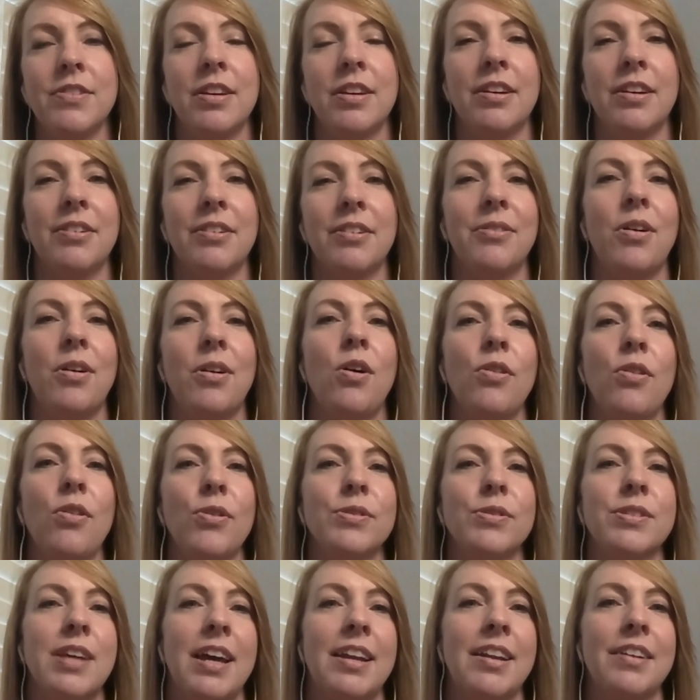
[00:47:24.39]
You know, all
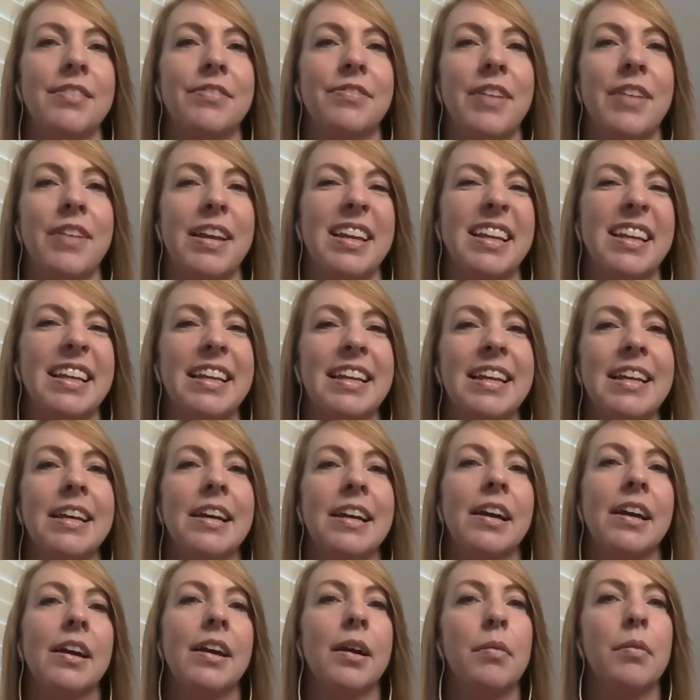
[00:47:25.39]
those kind of like
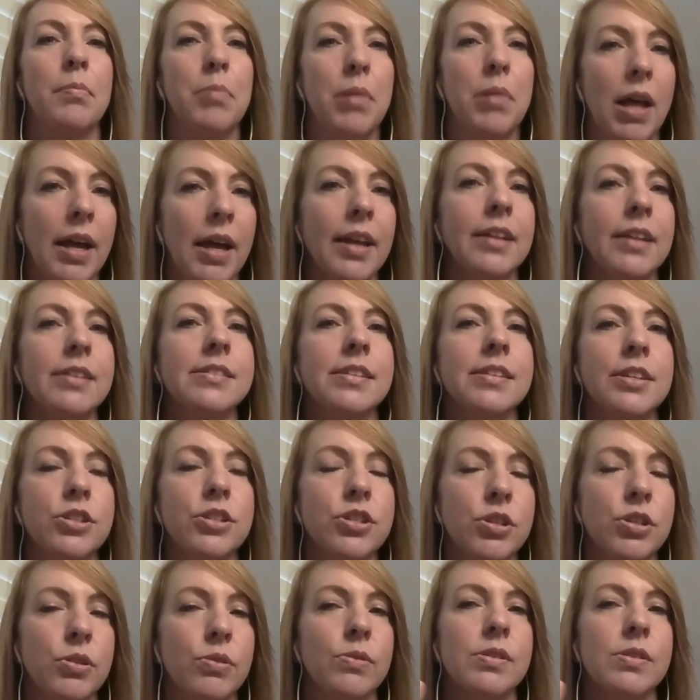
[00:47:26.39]
compliance
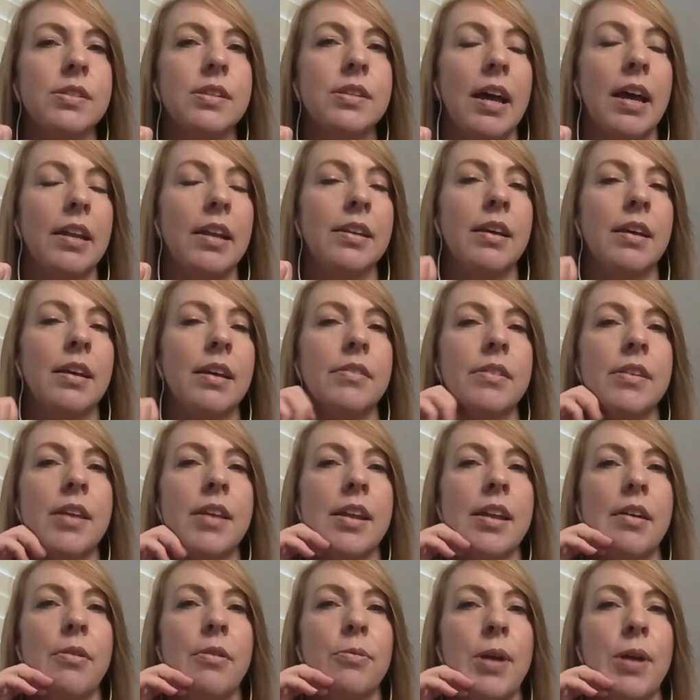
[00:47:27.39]
issues that
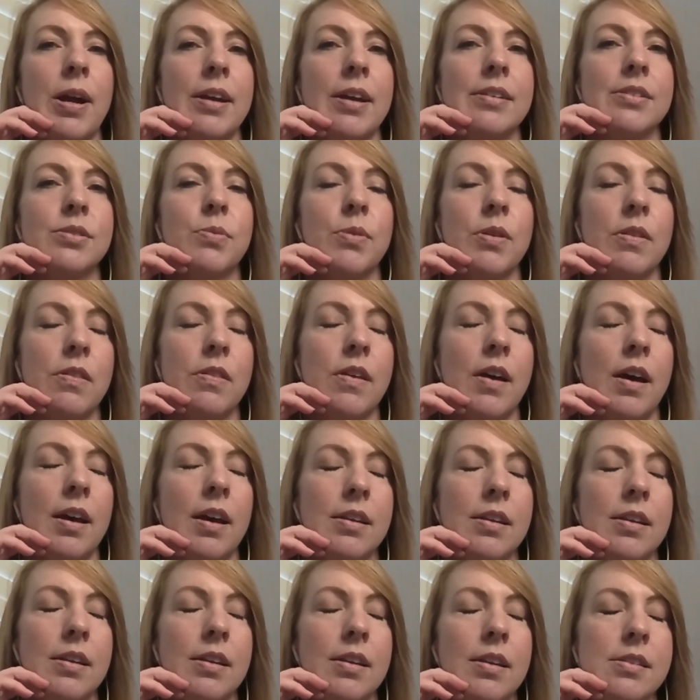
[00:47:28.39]
then arise with
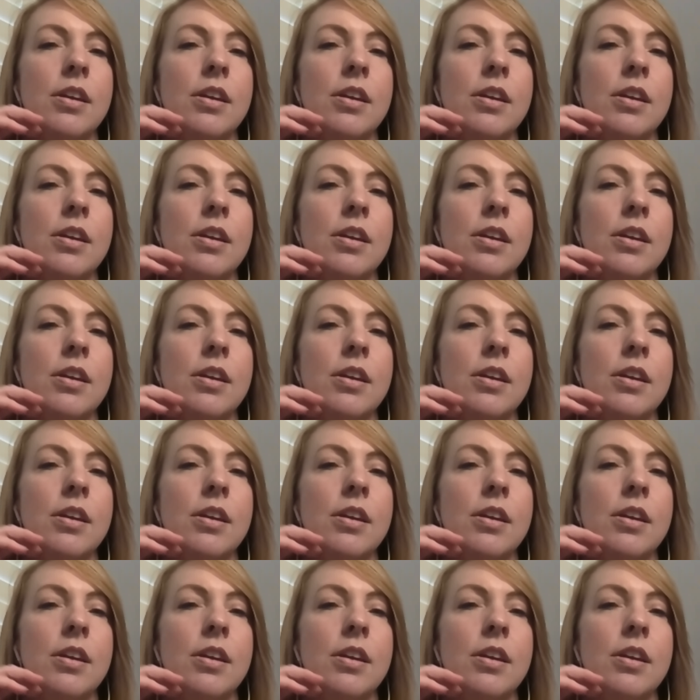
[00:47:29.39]
that.